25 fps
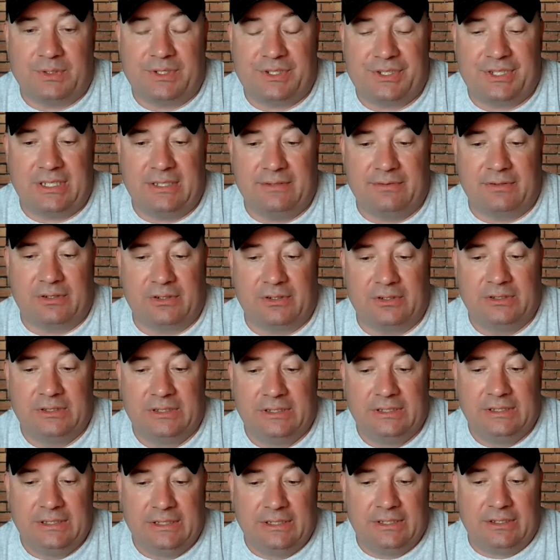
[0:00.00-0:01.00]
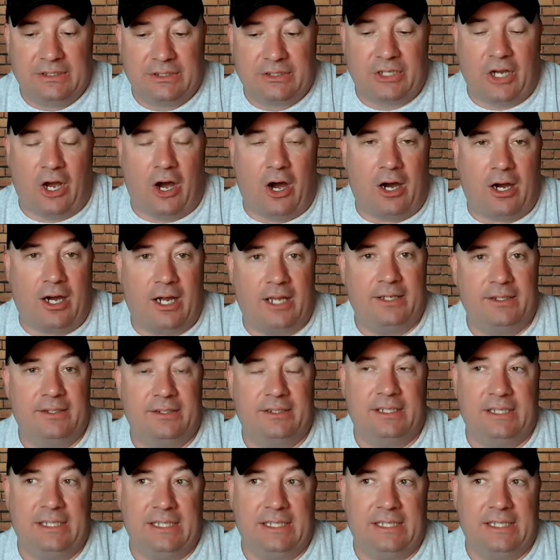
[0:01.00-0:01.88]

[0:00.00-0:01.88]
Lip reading: receiver caught,